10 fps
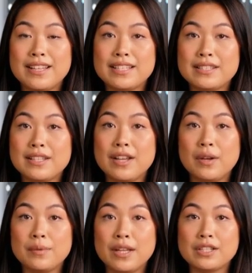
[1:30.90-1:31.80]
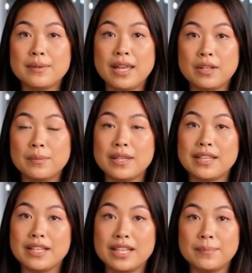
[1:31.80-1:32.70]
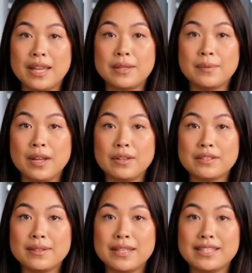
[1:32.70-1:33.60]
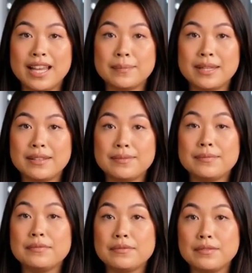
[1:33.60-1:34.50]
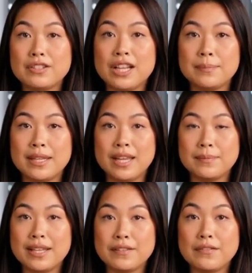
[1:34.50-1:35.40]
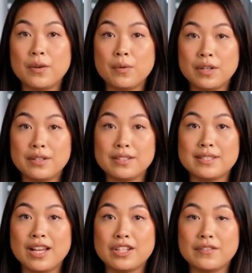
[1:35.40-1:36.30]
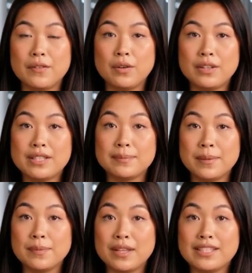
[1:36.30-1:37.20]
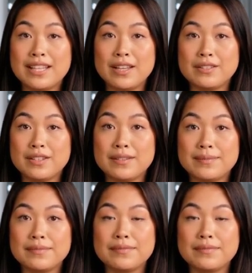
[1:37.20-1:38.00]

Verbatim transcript: this is accomplished by opening the command prompt and typing gp update forward slash force and pressing enter.